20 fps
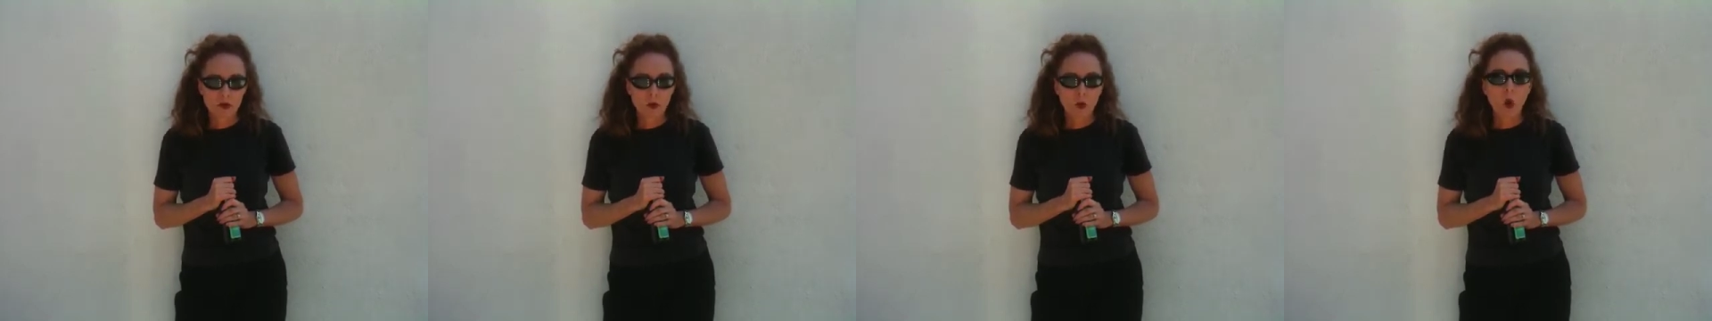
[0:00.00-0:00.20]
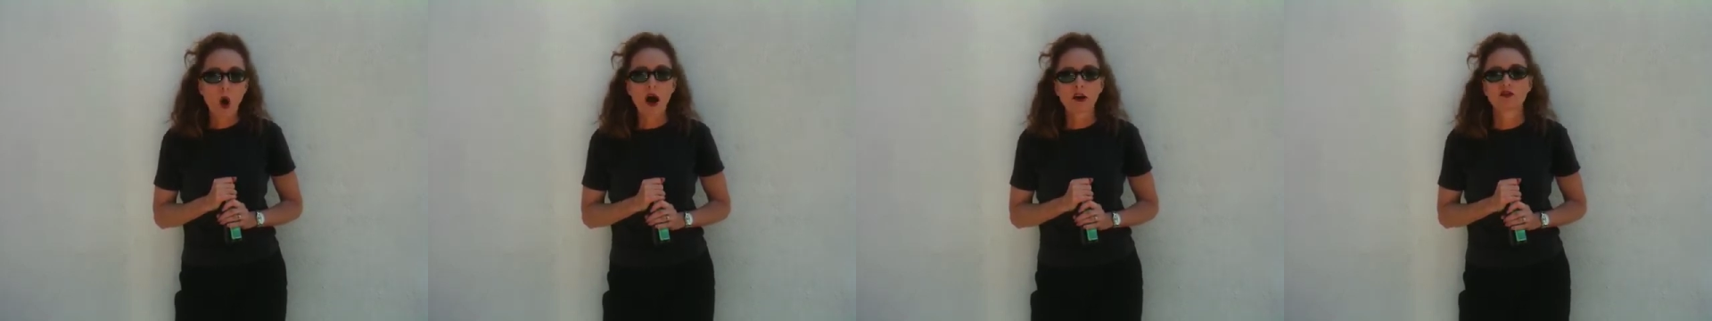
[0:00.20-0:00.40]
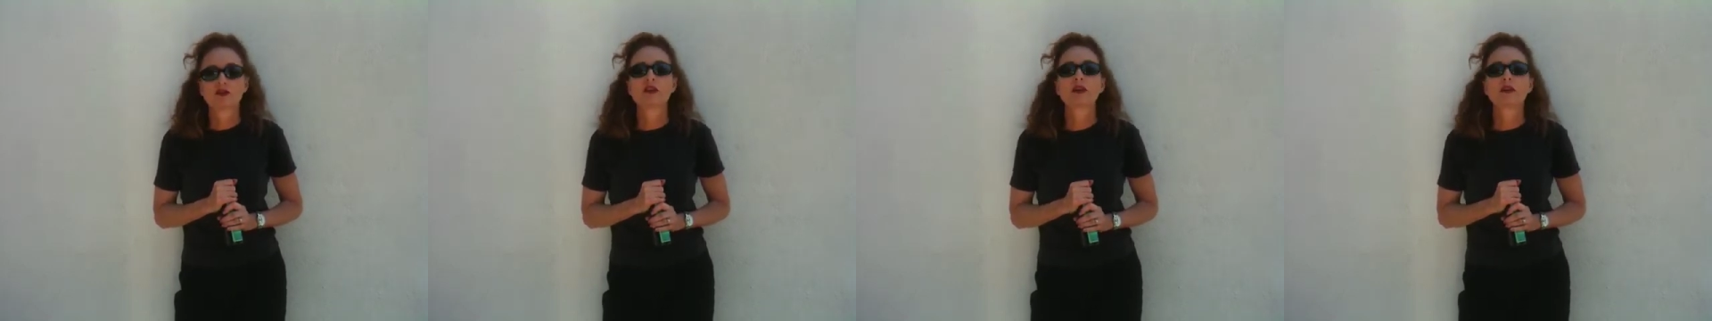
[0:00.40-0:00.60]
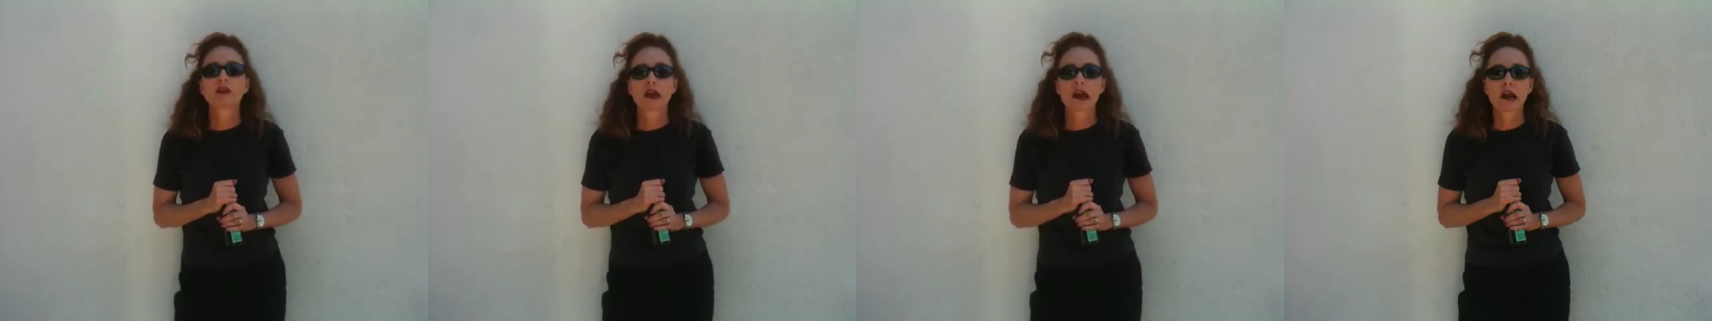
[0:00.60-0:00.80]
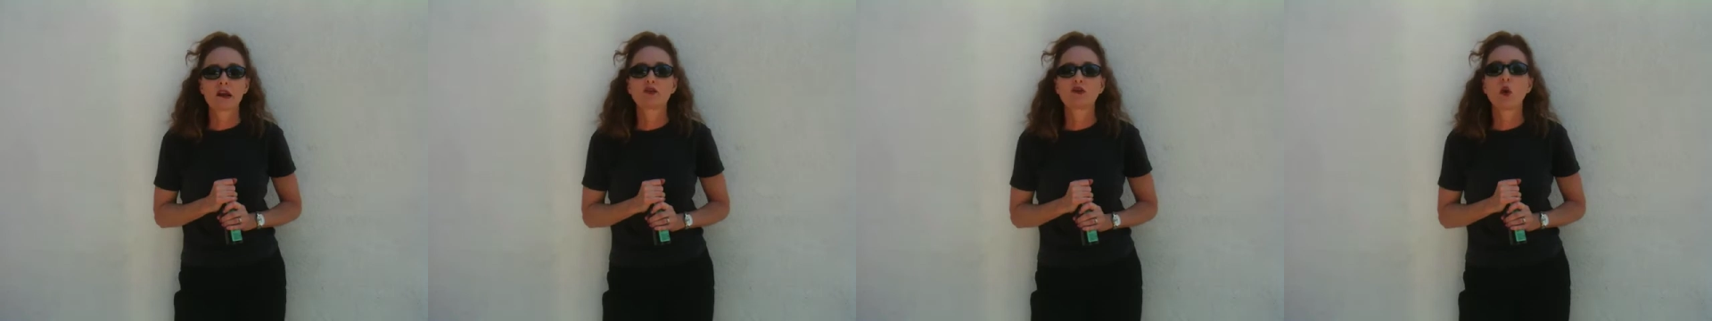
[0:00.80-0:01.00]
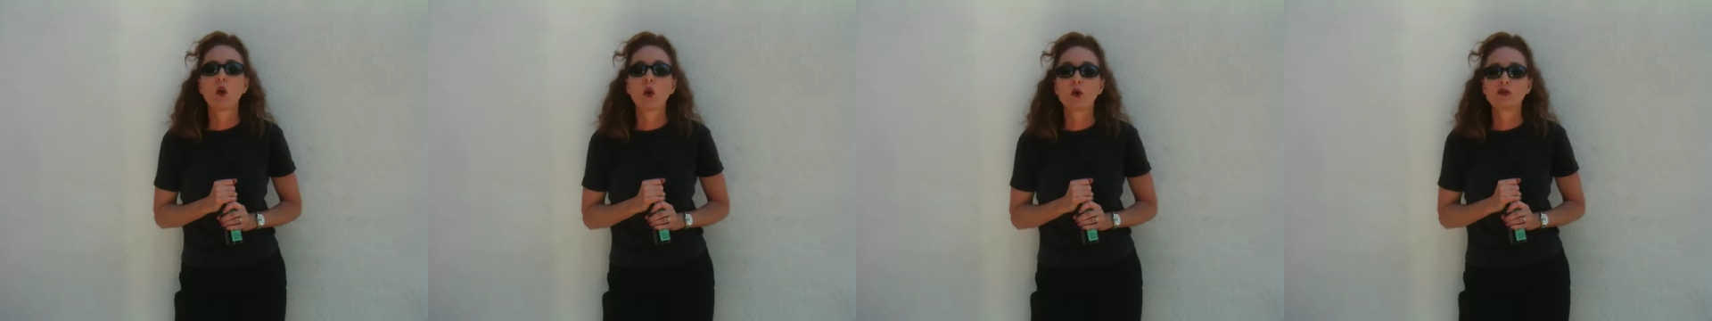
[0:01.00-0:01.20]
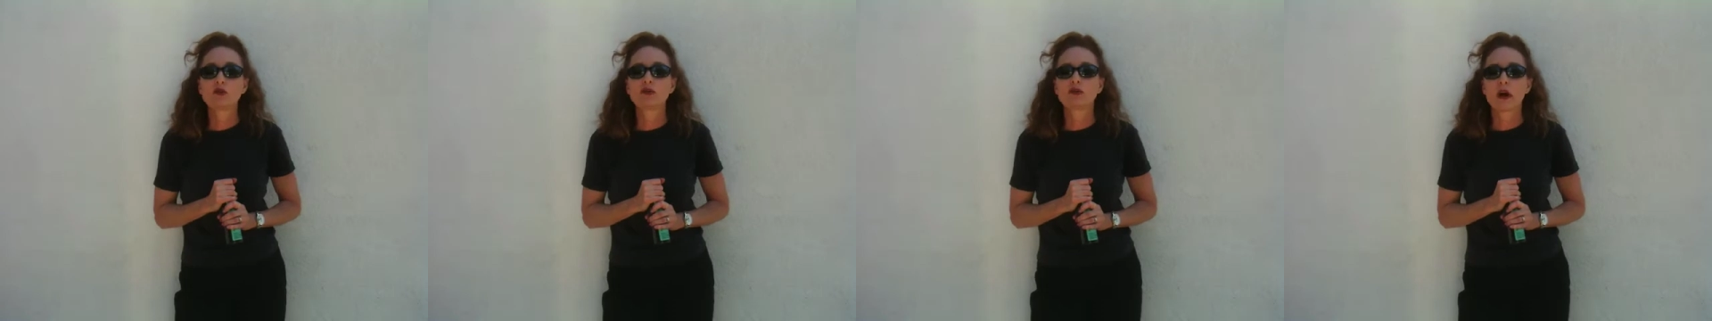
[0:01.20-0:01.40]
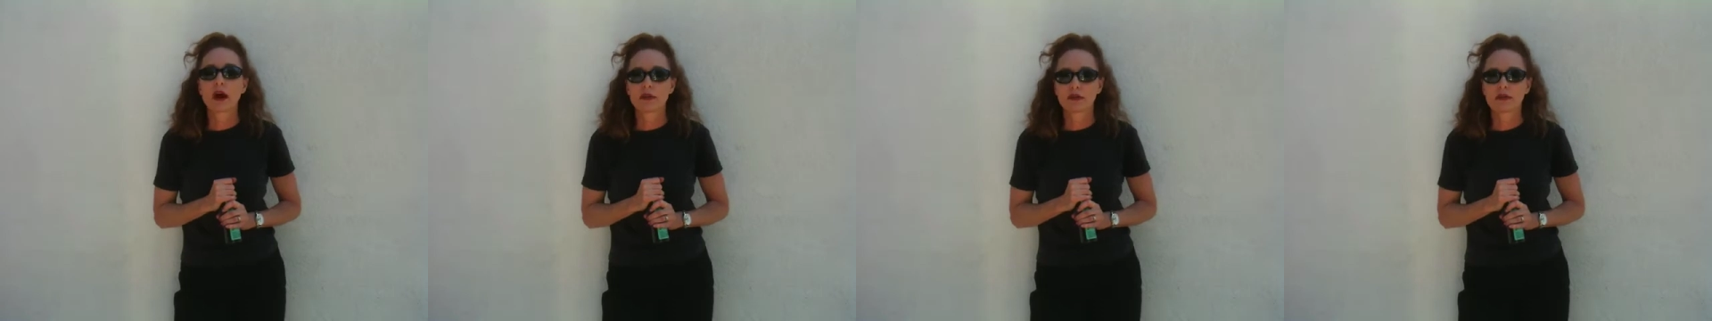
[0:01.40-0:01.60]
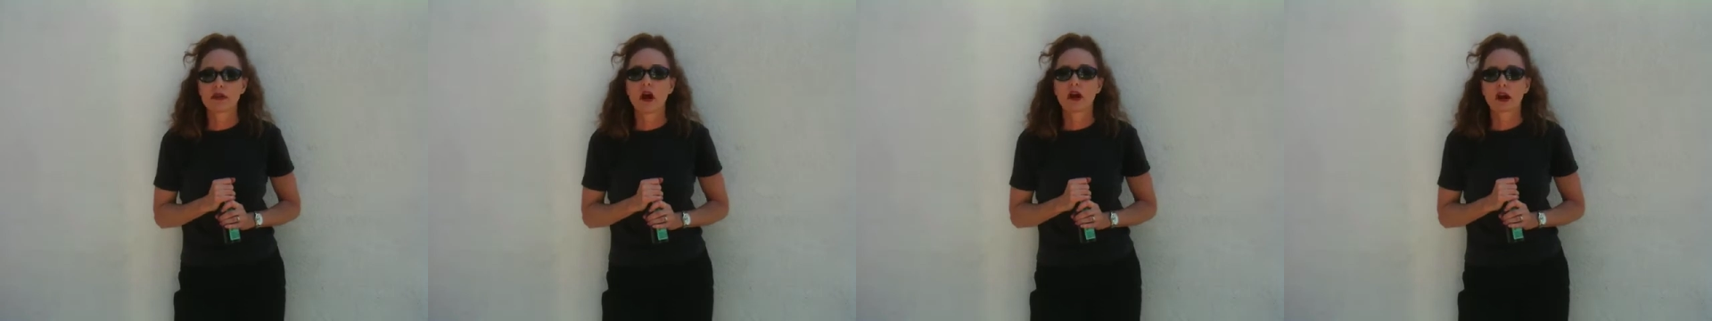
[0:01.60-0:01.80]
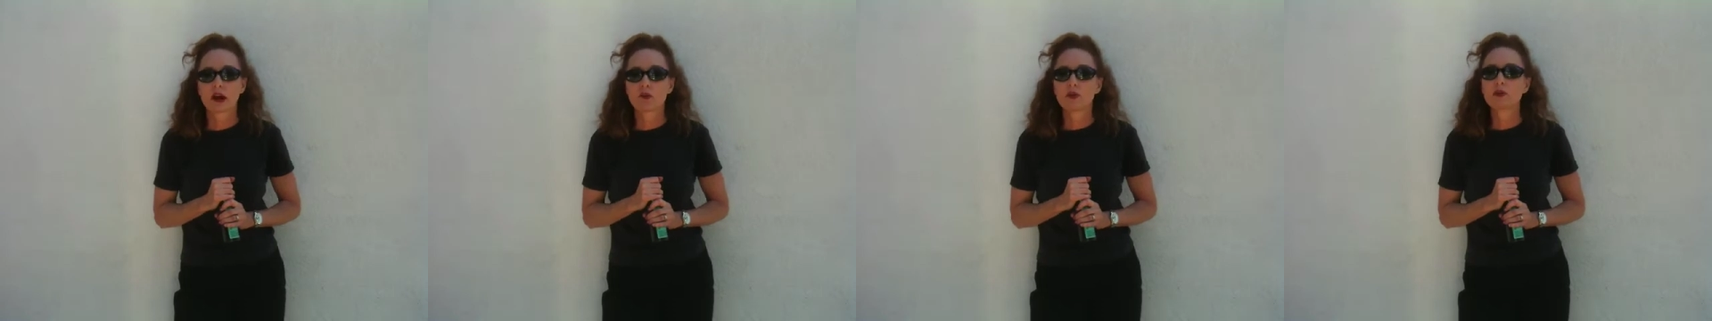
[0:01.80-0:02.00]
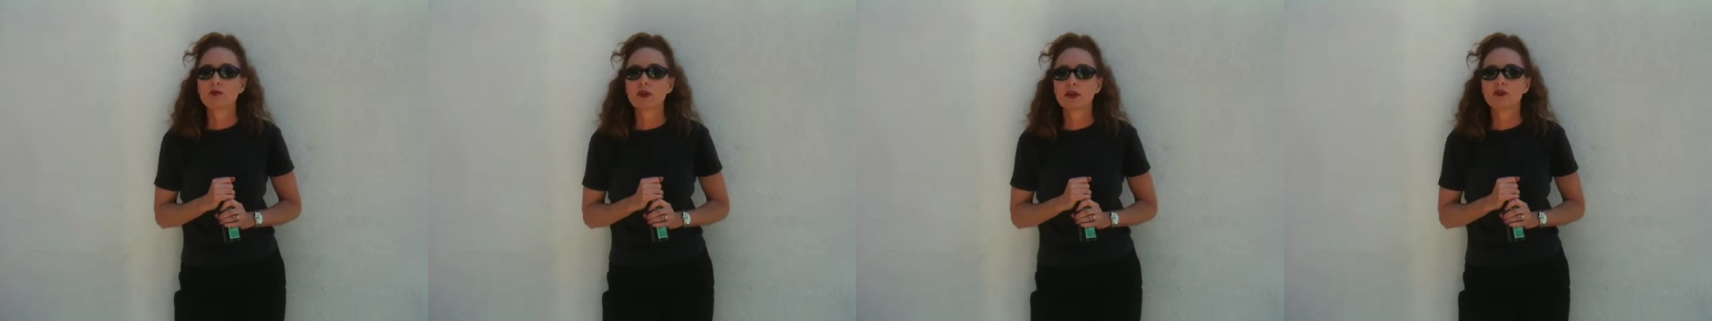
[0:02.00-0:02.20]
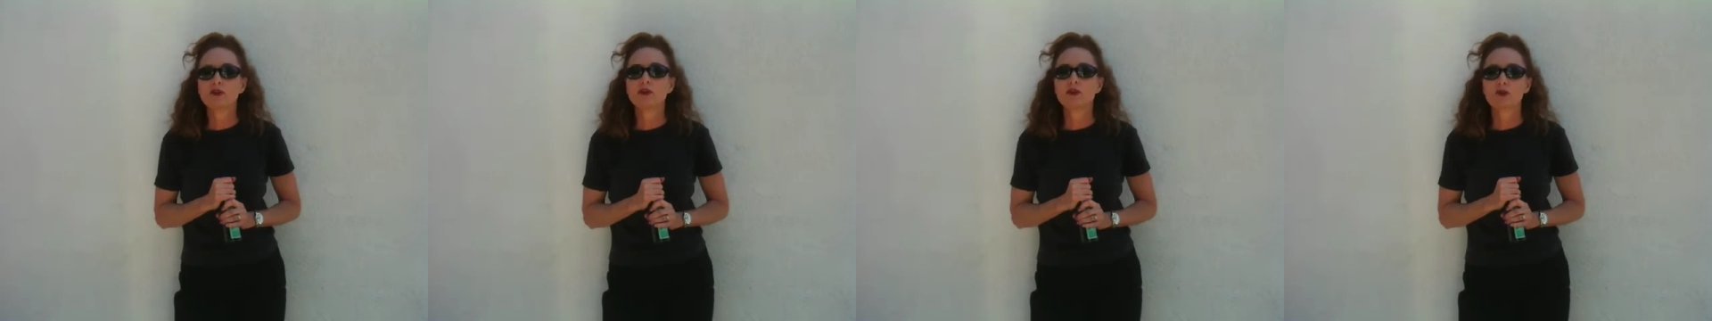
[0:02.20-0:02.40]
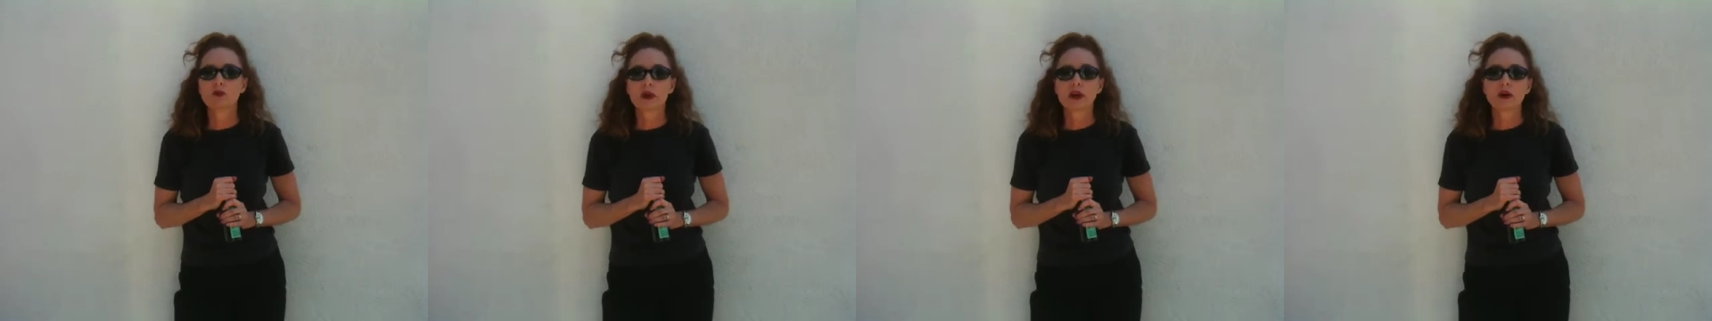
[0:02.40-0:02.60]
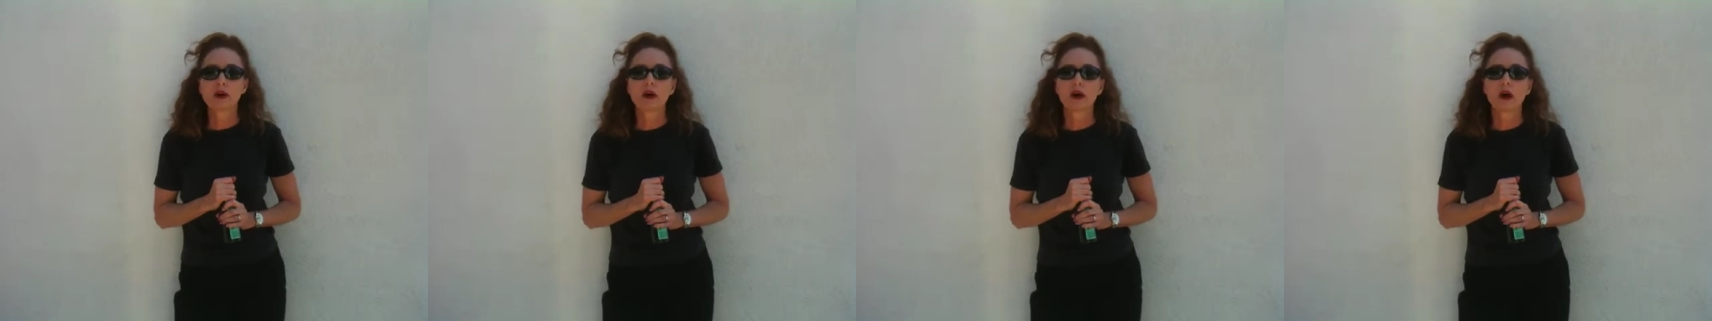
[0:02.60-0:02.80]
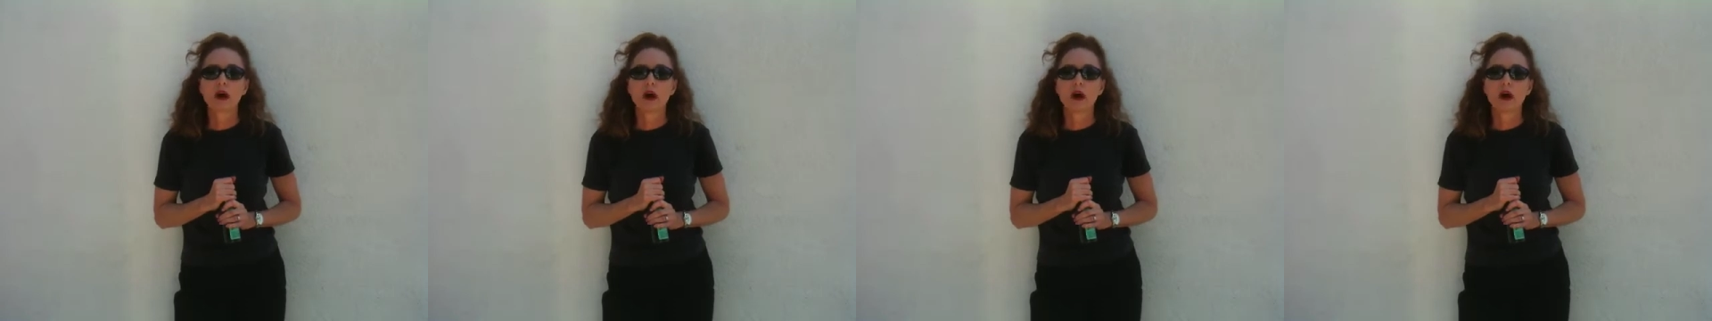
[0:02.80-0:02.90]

washing that I told you I thought I would be doing.